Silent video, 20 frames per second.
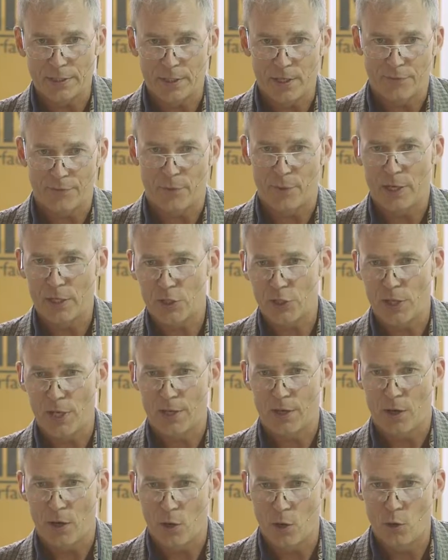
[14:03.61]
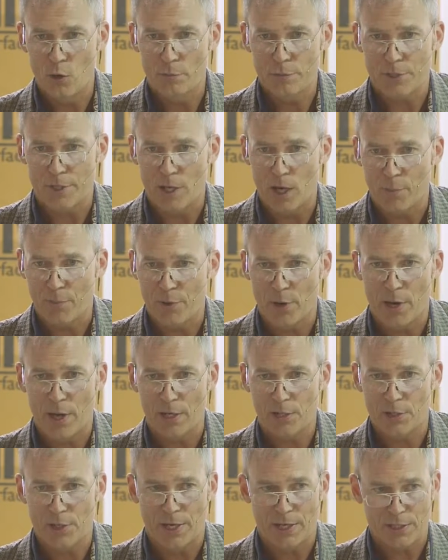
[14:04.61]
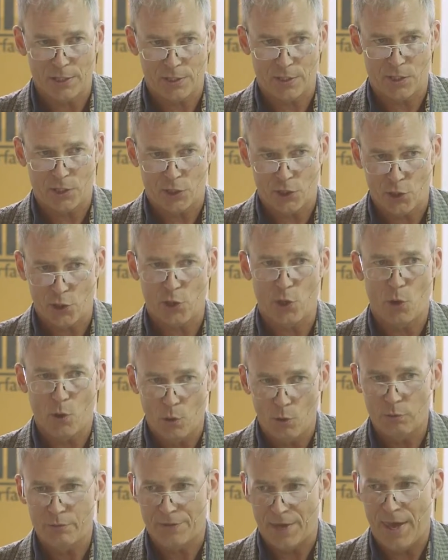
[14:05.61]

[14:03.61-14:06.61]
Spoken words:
to differentiate our homes and our projects to show